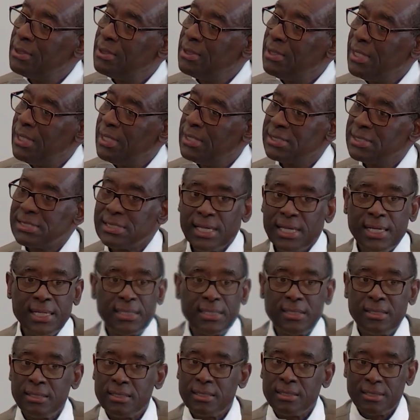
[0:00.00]
and said,
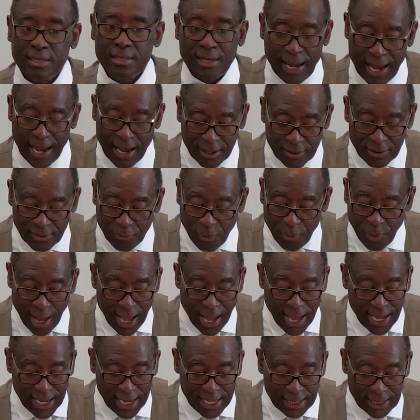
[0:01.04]
they're out of
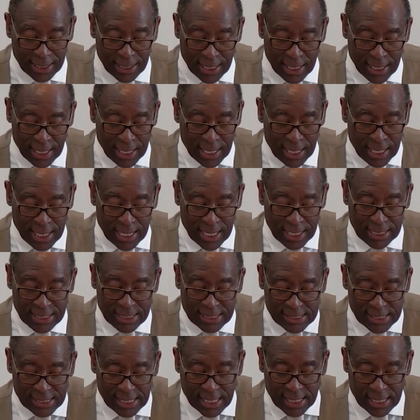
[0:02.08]
wine. And he
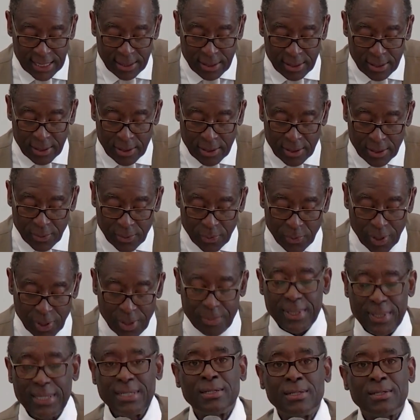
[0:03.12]
said,
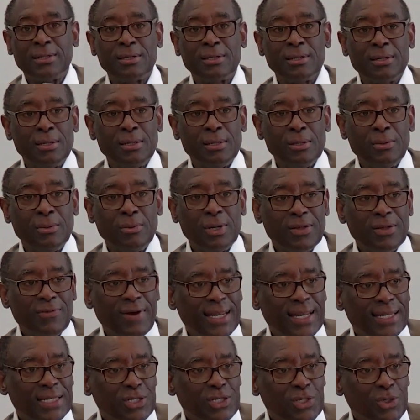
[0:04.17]
woman, what have I
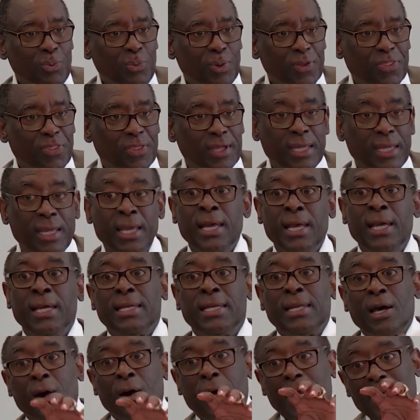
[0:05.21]
to do with thee?
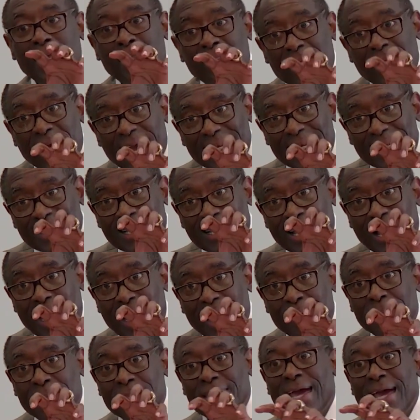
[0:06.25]
Now, in that time,
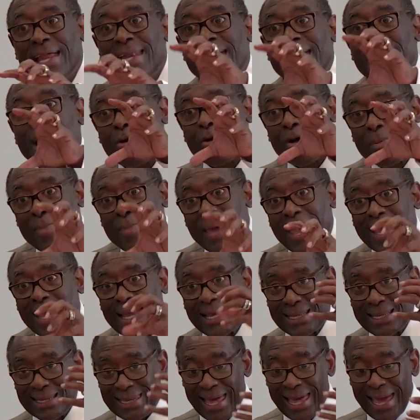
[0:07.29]
in that Aramaic
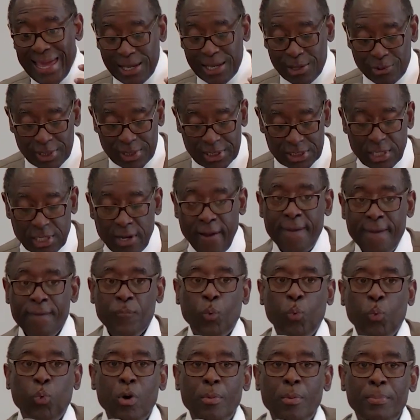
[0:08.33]
language,
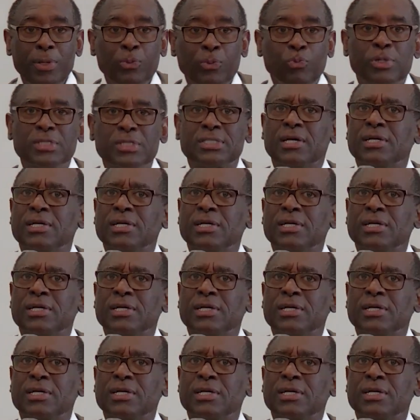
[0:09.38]
woman was